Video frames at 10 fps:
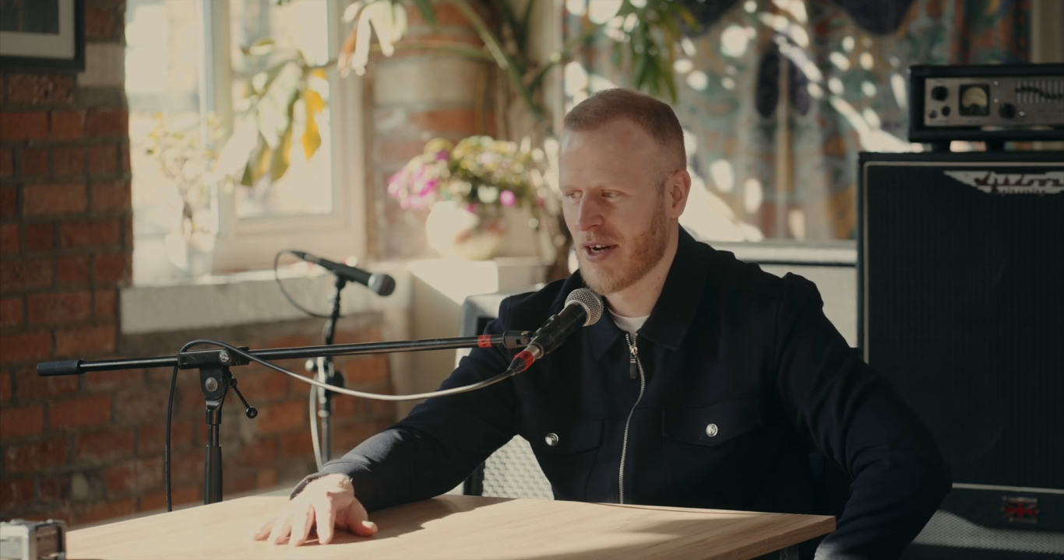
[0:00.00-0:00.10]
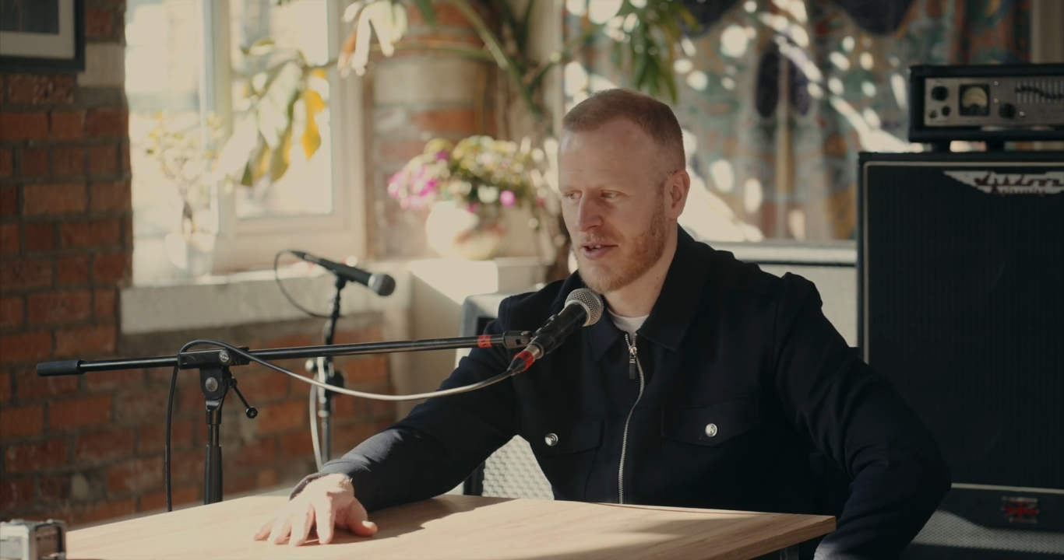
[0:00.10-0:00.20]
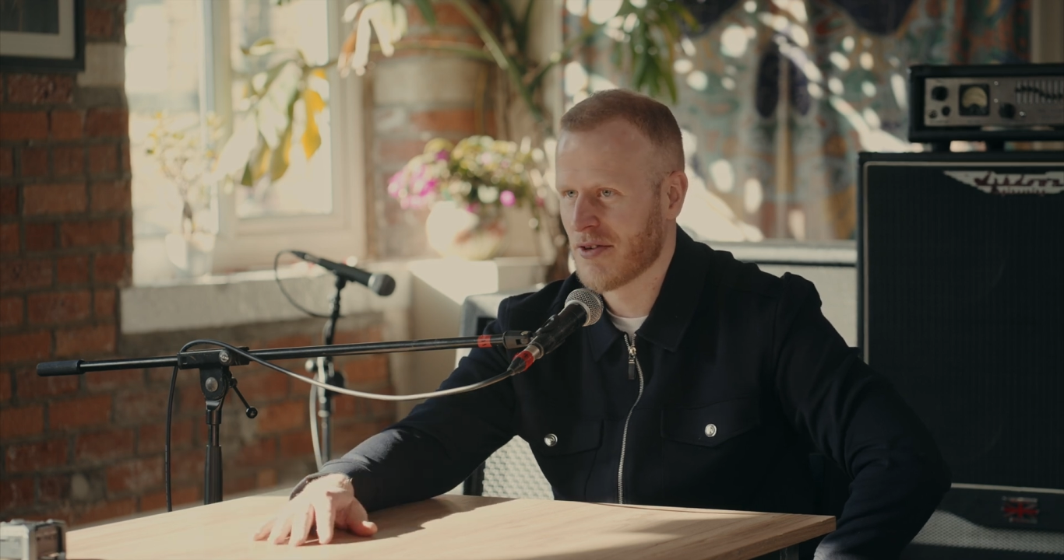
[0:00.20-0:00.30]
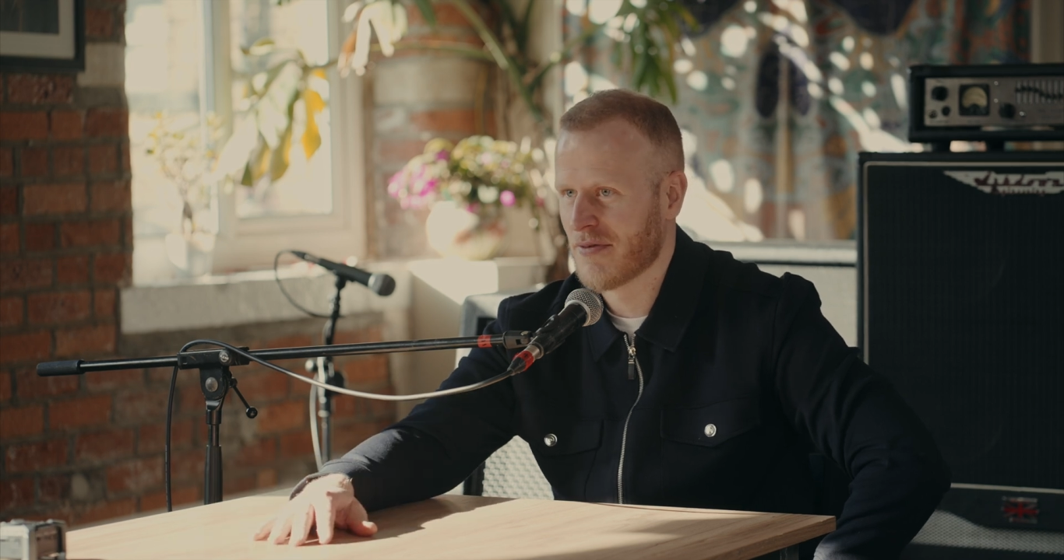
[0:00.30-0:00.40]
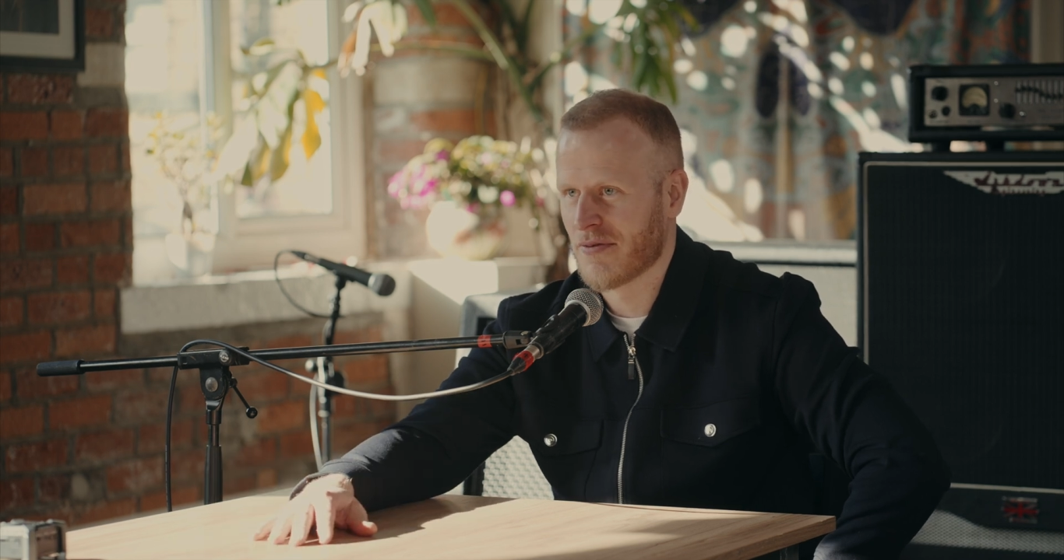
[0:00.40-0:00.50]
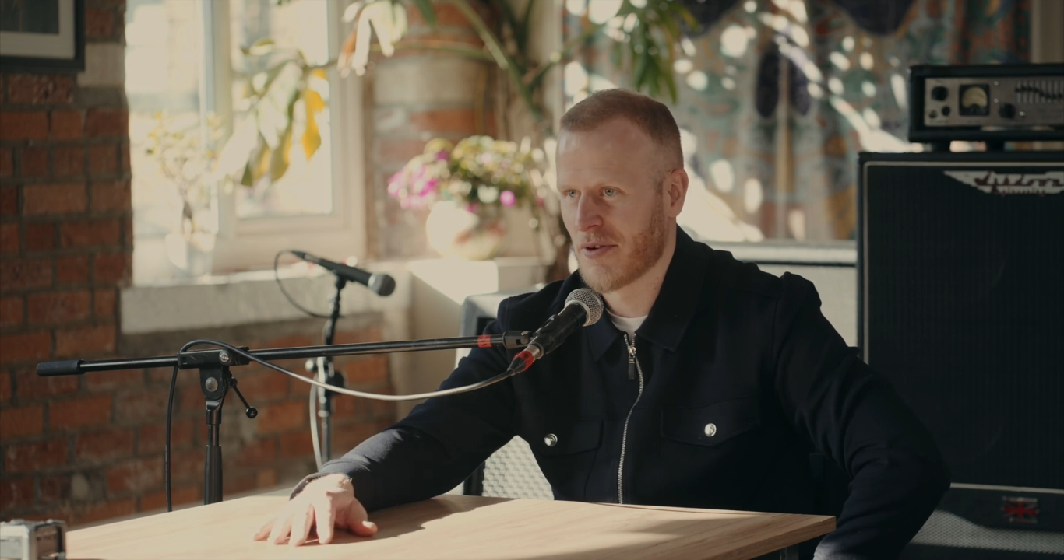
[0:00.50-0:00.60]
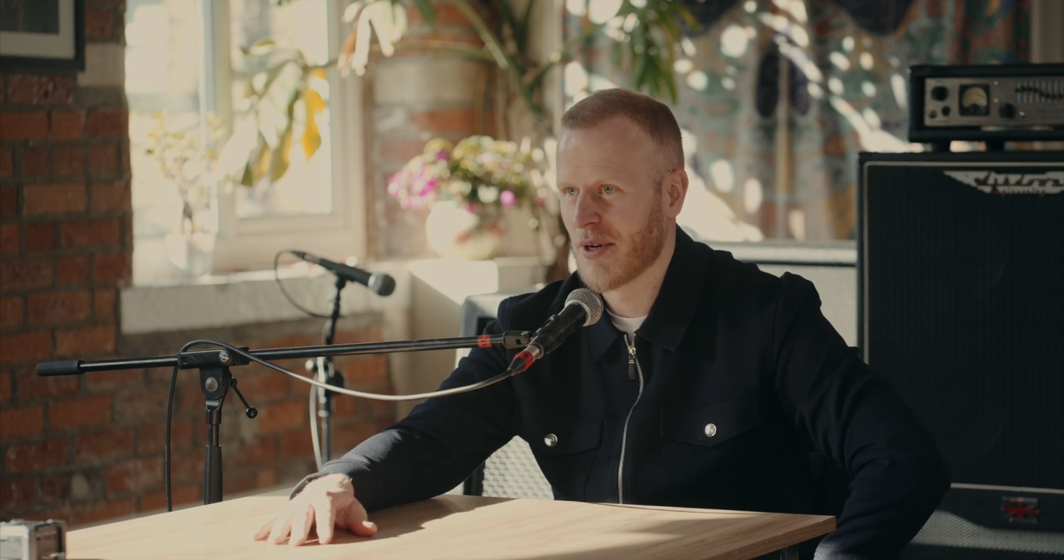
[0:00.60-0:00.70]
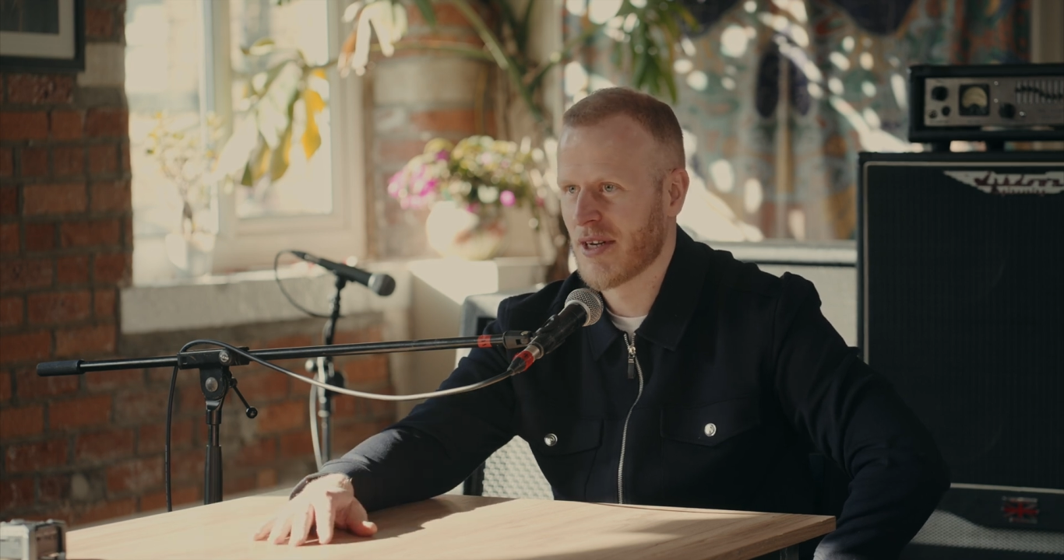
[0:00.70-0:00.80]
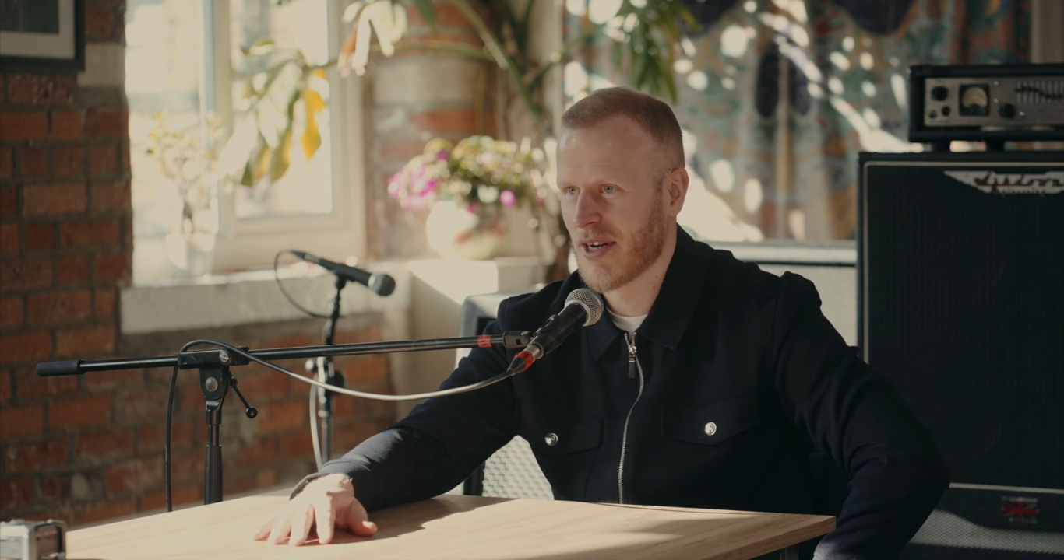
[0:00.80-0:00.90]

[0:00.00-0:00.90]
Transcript: I suffer from it.